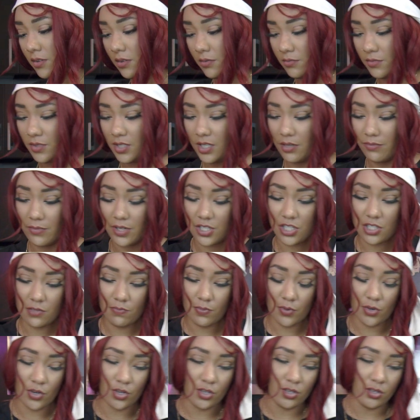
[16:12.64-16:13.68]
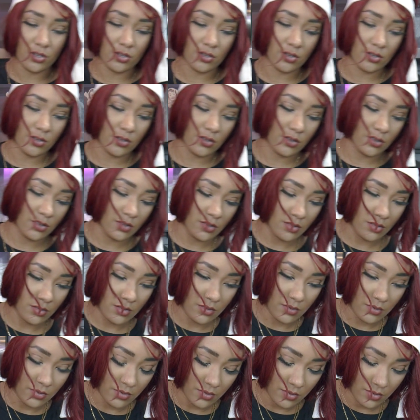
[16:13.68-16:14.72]
I'm gonna get my spoon.
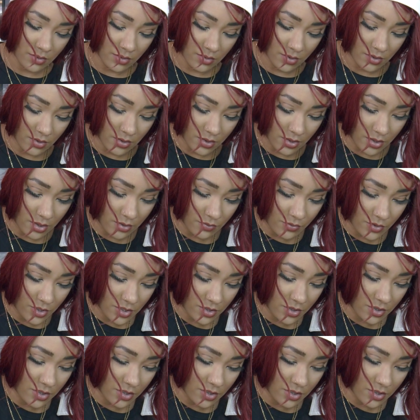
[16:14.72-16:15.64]
And I'm just